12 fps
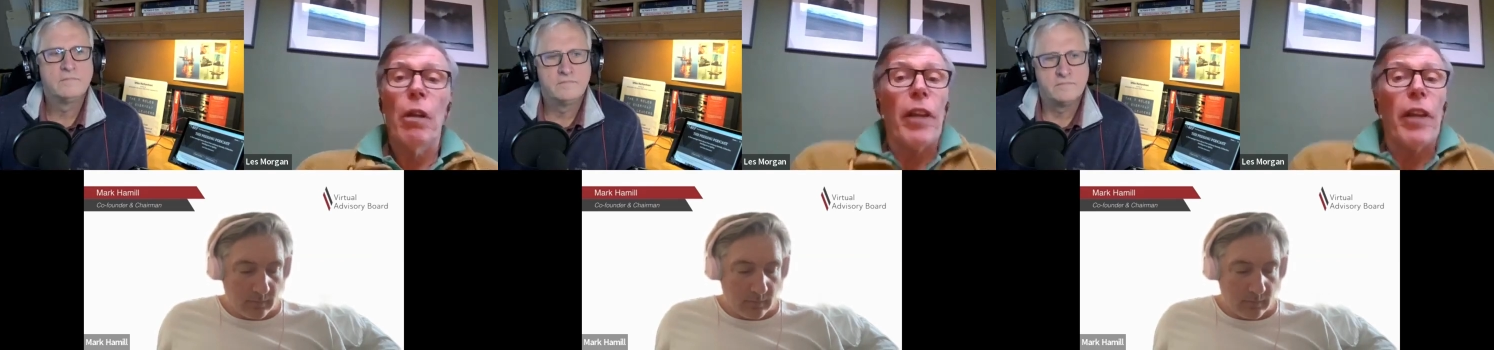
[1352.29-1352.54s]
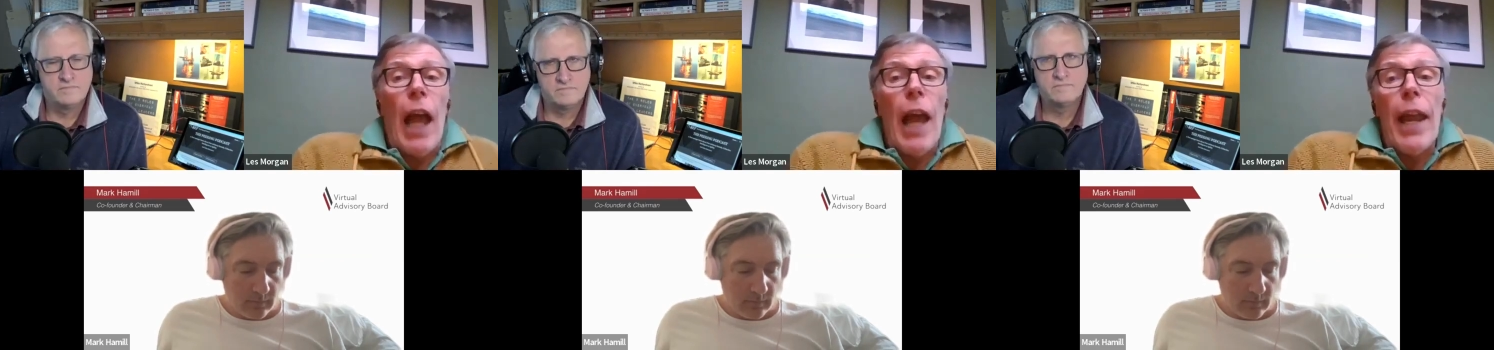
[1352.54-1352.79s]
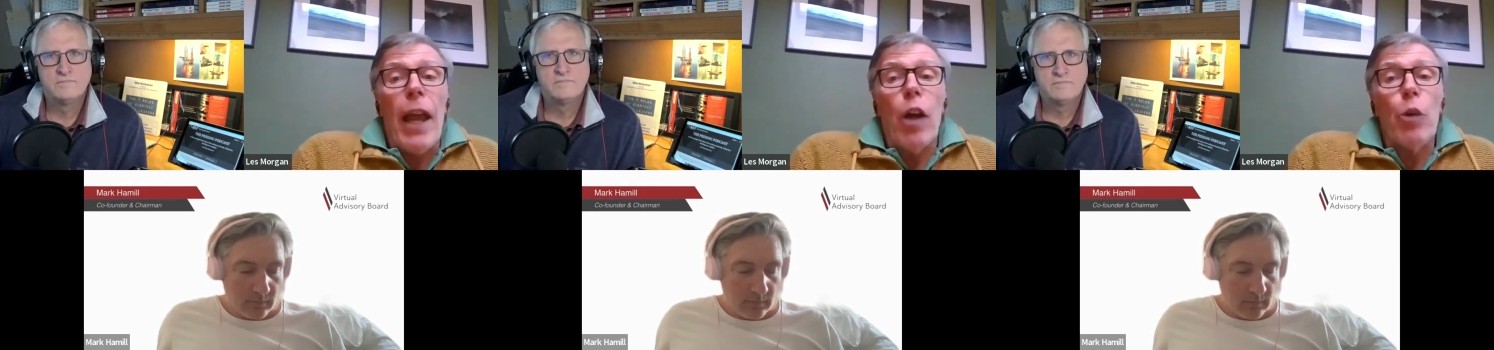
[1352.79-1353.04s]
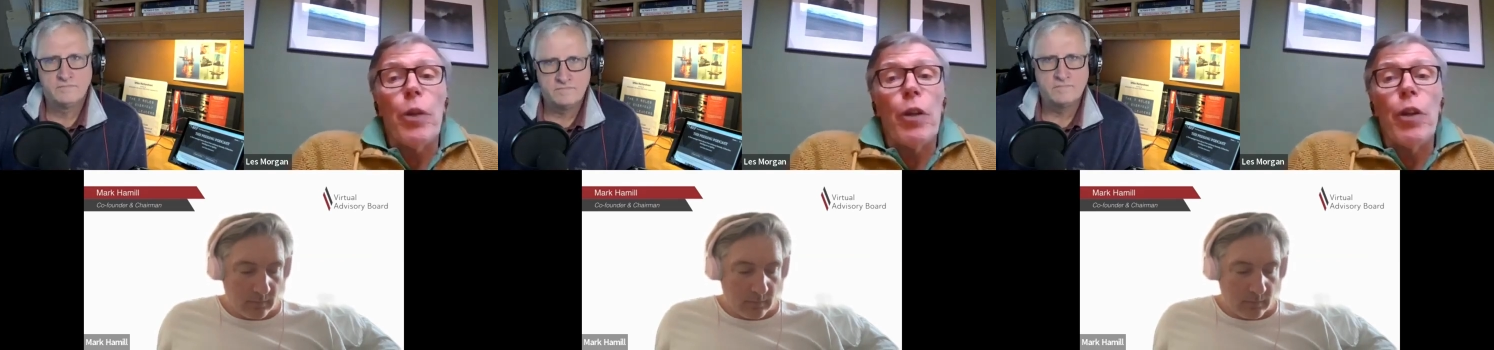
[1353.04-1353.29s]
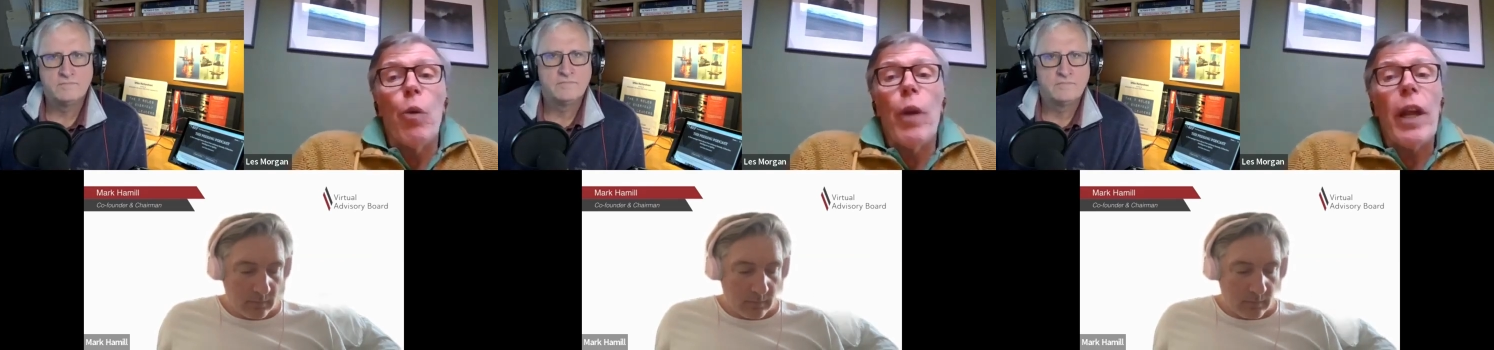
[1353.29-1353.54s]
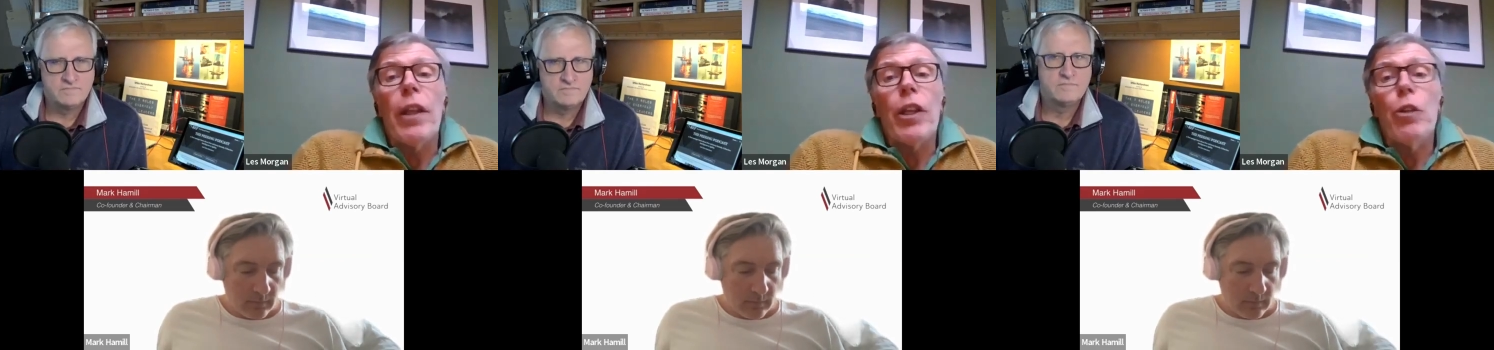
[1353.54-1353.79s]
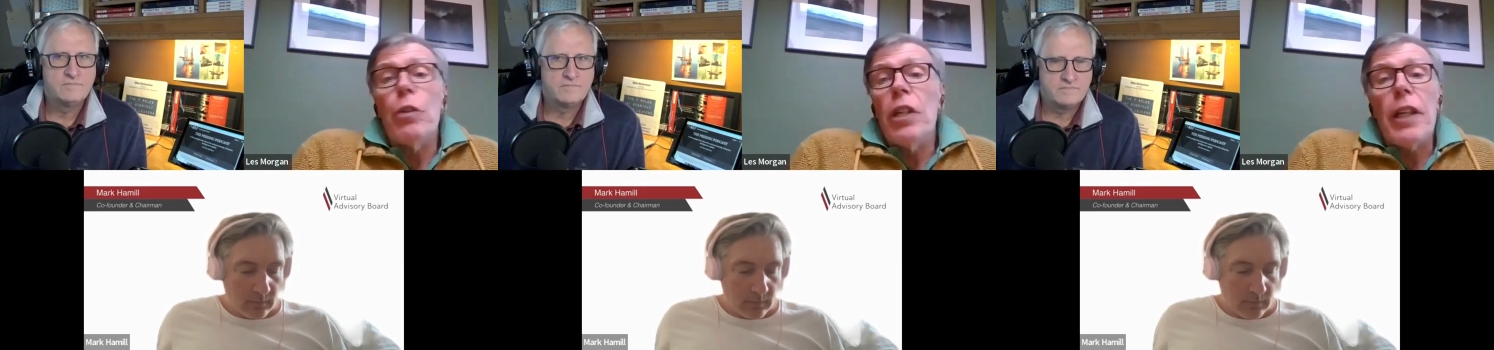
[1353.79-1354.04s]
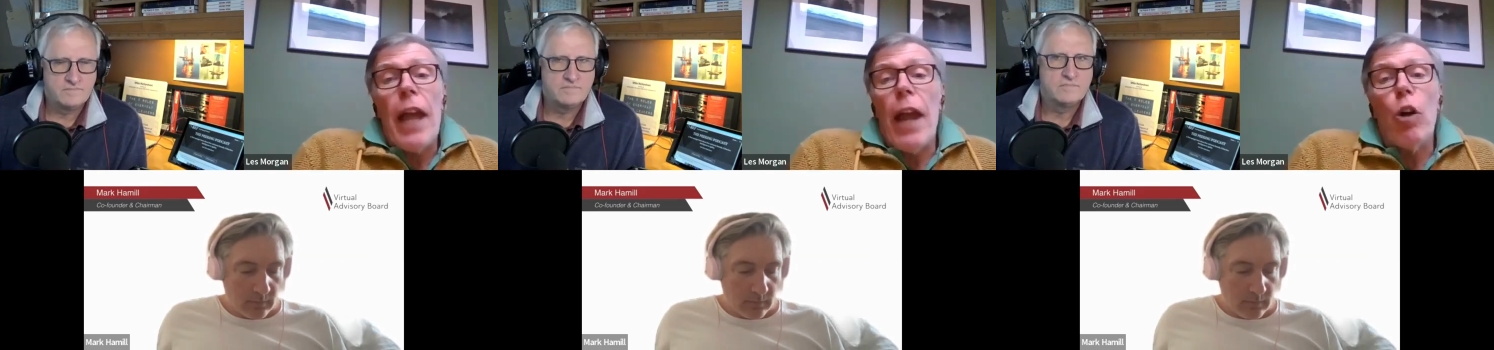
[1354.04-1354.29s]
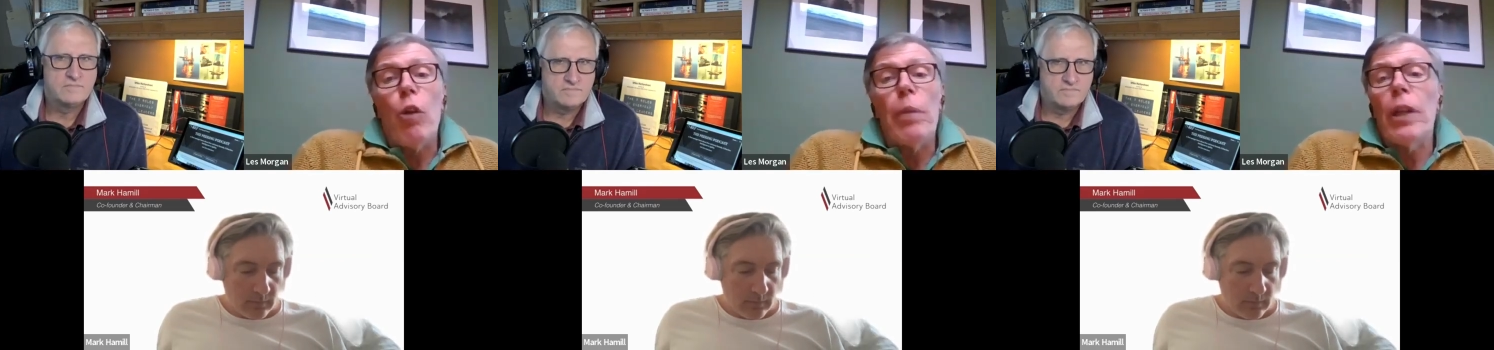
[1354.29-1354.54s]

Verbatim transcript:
Speaker 1: They can't help you in the way that you need help